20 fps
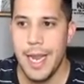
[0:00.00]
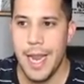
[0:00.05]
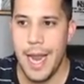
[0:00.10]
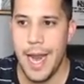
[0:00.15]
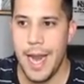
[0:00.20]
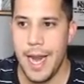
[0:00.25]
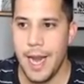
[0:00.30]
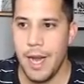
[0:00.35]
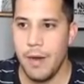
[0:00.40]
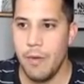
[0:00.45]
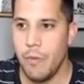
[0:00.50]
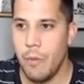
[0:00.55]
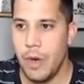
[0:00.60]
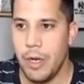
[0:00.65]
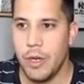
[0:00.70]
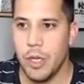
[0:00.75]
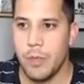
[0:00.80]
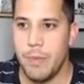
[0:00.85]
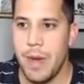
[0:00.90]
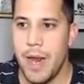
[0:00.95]
And when it
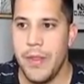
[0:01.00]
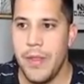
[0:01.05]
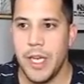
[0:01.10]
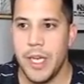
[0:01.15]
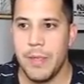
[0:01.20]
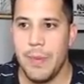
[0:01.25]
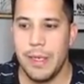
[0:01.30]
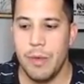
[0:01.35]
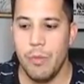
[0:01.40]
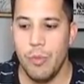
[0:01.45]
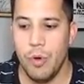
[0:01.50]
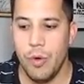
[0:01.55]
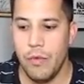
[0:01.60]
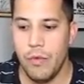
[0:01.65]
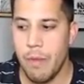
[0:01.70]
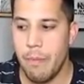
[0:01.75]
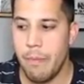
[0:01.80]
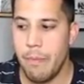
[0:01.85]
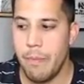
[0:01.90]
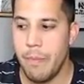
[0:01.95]
goes beyond the expected
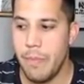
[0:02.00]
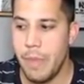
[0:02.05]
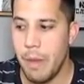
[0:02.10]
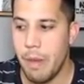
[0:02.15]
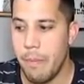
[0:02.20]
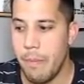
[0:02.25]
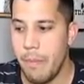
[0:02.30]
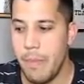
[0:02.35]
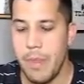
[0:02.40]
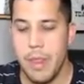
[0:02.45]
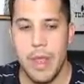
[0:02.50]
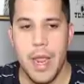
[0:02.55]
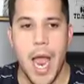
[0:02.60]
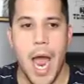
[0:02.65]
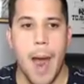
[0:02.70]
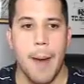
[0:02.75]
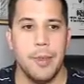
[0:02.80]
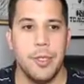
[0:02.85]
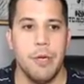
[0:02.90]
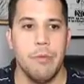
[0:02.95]
move, the
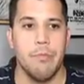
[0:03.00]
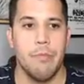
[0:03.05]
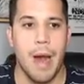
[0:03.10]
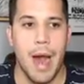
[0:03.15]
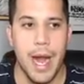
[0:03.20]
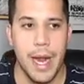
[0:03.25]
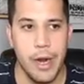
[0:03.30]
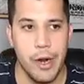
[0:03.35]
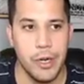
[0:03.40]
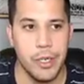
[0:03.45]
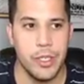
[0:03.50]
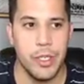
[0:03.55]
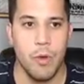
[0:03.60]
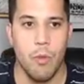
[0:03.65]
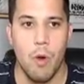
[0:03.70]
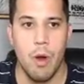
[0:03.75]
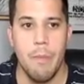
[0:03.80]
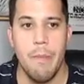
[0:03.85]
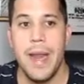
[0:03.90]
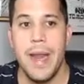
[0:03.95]
option buyer is the
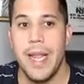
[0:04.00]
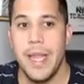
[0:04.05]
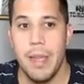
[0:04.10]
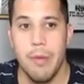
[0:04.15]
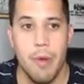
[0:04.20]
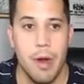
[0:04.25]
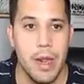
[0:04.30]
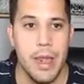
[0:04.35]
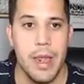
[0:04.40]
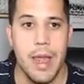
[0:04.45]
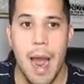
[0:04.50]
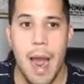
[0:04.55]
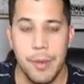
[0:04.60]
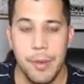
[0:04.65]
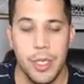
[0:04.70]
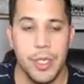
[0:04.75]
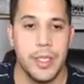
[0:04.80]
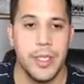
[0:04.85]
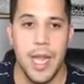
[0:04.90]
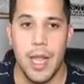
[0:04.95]
one making the money. The
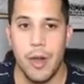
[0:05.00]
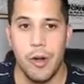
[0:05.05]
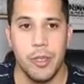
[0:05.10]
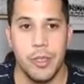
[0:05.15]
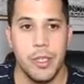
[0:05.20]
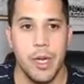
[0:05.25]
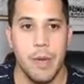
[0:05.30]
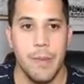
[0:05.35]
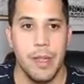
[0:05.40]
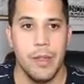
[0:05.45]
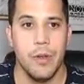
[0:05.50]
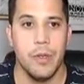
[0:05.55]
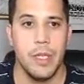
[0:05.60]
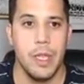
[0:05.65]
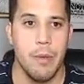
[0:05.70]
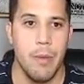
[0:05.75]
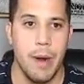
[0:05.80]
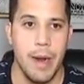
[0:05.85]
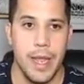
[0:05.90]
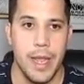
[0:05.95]
option seller is going to be losing
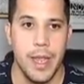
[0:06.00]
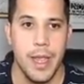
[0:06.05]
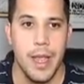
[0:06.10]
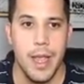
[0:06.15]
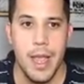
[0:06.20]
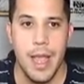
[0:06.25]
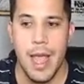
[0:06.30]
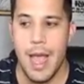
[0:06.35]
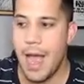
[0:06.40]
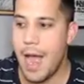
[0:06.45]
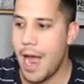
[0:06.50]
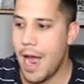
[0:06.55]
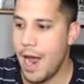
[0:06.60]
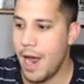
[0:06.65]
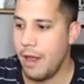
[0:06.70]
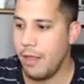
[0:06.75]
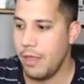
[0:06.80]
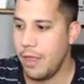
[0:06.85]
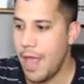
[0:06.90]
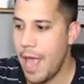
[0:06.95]
the money
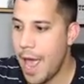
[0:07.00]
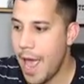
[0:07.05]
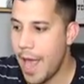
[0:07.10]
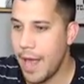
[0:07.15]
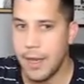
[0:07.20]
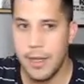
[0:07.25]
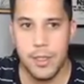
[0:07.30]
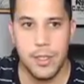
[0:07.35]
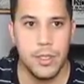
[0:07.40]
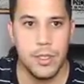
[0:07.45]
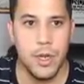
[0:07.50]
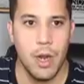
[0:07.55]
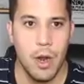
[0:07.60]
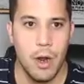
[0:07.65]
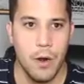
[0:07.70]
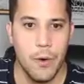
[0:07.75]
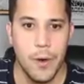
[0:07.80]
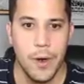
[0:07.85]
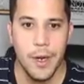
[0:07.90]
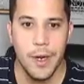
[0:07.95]
on that.
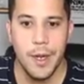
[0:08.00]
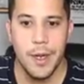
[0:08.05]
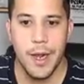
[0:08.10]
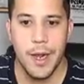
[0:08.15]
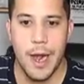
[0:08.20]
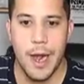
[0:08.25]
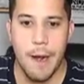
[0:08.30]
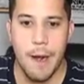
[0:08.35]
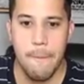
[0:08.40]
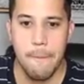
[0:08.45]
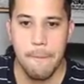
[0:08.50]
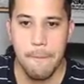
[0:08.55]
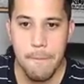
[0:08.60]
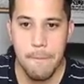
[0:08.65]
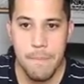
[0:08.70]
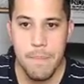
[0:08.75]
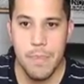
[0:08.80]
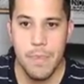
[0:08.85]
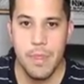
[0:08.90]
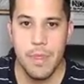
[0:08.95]
So
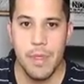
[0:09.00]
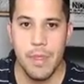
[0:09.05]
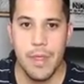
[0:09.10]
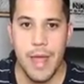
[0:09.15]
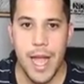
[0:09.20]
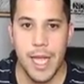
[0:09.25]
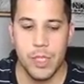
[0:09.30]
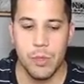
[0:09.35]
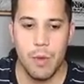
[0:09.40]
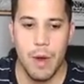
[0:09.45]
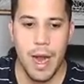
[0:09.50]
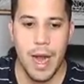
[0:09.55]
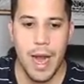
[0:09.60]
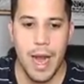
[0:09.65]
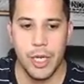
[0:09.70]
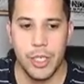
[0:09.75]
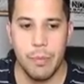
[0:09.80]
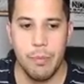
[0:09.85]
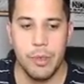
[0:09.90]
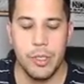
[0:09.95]
that's why I
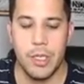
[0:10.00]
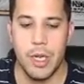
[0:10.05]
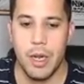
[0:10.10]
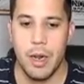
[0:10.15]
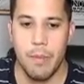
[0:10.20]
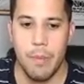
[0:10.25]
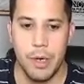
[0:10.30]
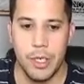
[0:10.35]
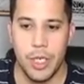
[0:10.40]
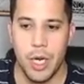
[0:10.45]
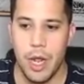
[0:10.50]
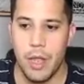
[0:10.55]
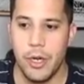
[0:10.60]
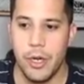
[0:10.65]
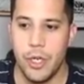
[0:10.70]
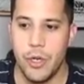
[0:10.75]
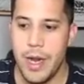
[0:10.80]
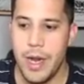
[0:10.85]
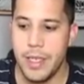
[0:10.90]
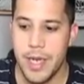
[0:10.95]
actually put a bunch of other
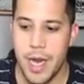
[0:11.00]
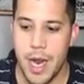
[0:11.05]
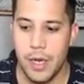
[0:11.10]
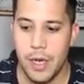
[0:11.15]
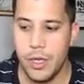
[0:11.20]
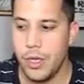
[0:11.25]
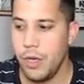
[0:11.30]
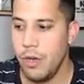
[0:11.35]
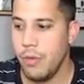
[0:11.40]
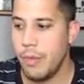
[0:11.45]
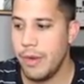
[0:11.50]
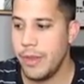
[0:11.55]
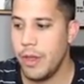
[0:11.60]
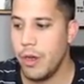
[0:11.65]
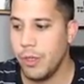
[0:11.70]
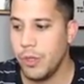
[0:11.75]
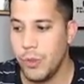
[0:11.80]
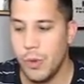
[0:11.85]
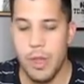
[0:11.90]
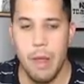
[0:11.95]
trades on too. But
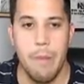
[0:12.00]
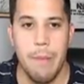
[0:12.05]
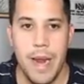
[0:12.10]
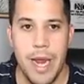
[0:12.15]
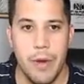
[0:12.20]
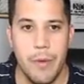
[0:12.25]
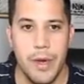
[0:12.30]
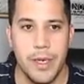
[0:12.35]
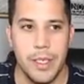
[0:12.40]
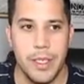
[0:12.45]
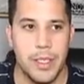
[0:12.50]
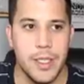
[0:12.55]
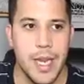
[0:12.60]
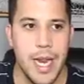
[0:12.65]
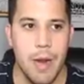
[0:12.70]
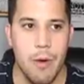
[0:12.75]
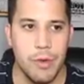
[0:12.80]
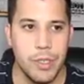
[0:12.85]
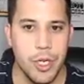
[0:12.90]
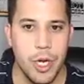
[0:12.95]
those were the main reasons.
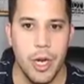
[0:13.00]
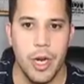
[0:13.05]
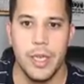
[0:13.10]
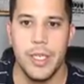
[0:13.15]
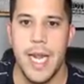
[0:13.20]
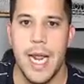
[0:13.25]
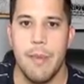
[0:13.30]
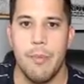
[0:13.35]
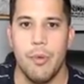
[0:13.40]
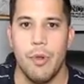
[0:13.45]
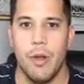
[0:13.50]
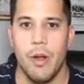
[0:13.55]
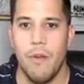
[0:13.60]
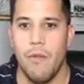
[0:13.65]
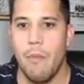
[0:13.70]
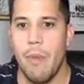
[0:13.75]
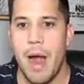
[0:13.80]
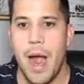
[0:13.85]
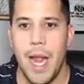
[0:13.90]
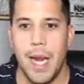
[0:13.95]
Today was a good example
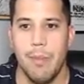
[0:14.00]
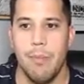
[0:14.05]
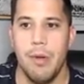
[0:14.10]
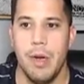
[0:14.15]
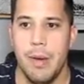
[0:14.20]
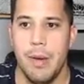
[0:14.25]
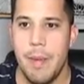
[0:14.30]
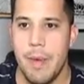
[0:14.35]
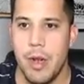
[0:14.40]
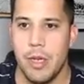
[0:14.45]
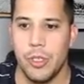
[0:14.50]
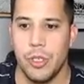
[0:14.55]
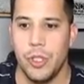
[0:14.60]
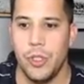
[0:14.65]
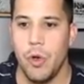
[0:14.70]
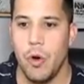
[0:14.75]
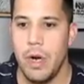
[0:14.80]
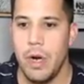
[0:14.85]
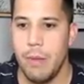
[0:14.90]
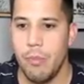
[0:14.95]
of buying premium and also
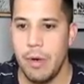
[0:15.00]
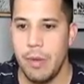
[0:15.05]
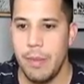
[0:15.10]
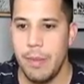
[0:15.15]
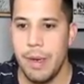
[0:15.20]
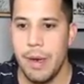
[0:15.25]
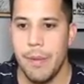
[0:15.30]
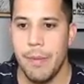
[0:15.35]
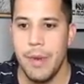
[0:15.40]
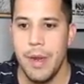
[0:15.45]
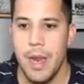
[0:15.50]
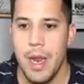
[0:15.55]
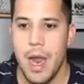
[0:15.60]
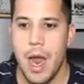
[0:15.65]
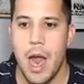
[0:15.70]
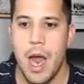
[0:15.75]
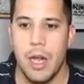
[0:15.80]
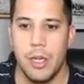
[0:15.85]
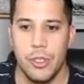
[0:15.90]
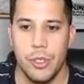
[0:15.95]
shorting premium.
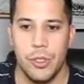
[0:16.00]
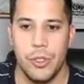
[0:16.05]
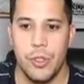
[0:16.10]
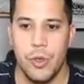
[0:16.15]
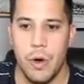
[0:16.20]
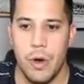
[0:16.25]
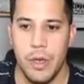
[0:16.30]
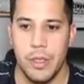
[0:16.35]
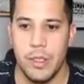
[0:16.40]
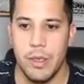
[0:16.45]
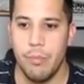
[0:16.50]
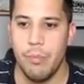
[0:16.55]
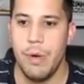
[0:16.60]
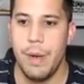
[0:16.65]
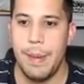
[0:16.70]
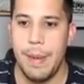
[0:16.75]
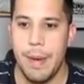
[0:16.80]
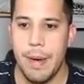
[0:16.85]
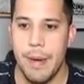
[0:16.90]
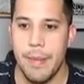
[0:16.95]
I also shorted some
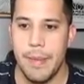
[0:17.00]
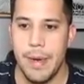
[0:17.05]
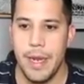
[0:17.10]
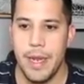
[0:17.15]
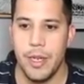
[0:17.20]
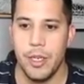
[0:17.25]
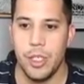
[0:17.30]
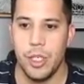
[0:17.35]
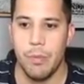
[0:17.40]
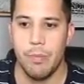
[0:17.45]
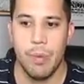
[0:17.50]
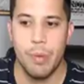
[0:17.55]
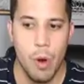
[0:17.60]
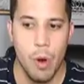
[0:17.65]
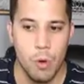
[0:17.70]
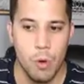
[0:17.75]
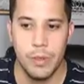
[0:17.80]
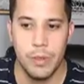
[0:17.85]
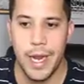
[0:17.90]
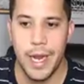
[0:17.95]
premium in
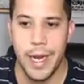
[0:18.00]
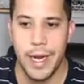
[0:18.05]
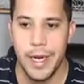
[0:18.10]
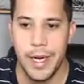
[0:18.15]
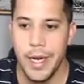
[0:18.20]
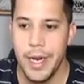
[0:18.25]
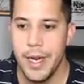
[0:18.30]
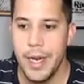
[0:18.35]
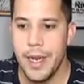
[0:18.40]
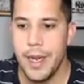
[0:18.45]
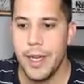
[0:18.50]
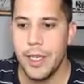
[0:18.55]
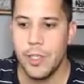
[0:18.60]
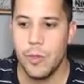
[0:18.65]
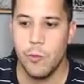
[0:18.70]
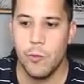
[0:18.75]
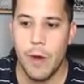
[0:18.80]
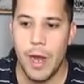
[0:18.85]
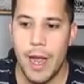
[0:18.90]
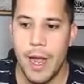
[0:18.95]
Chipotle as
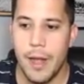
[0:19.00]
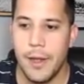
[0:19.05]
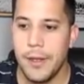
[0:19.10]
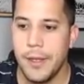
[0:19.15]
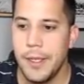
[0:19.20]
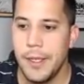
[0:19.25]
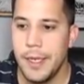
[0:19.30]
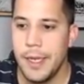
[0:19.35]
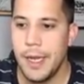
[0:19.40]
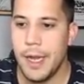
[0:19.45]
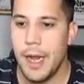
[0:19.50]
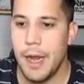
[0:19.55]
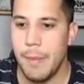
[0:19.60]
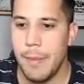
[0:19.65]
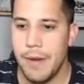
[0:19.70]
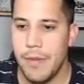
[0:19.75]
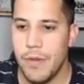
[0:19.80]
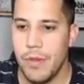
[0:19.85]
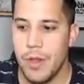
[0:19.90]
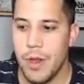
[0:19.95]
well,
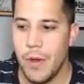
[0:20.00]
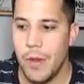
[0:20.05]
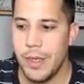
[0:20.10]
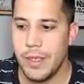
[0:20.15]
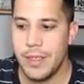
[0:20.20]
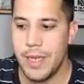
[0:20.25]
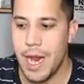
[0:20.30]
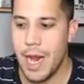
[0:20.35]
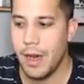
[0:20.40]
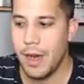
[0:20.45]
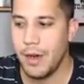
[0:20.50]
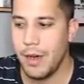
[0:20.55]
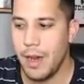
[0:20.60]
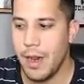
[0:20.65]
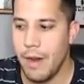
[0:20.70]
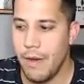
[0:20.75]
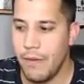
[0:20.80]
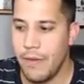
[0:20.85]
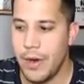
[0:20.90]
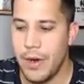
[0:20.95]
even though that's not
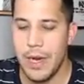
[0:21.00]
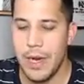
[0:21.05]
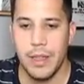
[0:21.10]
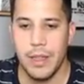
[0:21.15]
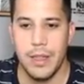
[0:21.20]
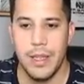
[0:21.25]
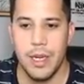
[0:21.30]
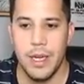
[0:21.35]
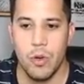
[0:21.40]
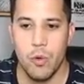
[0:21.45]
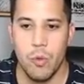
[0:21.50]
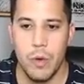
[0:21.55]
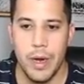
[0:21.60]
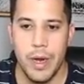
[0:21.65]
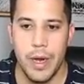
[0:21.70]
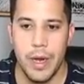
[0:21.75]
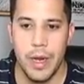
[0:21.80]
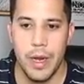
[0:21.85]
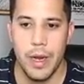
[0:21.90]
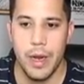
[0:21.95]
a very
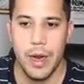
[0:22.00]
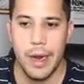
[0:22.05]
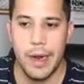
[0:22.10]
liquid